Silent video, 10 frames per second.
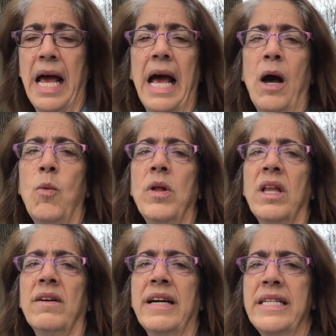How
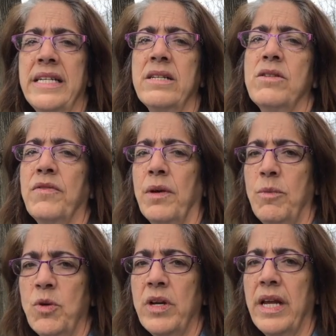will our ideas of
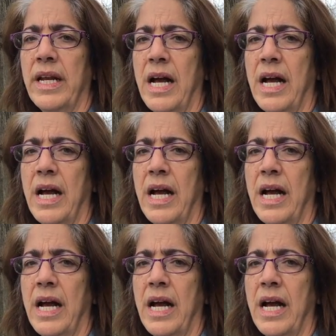community and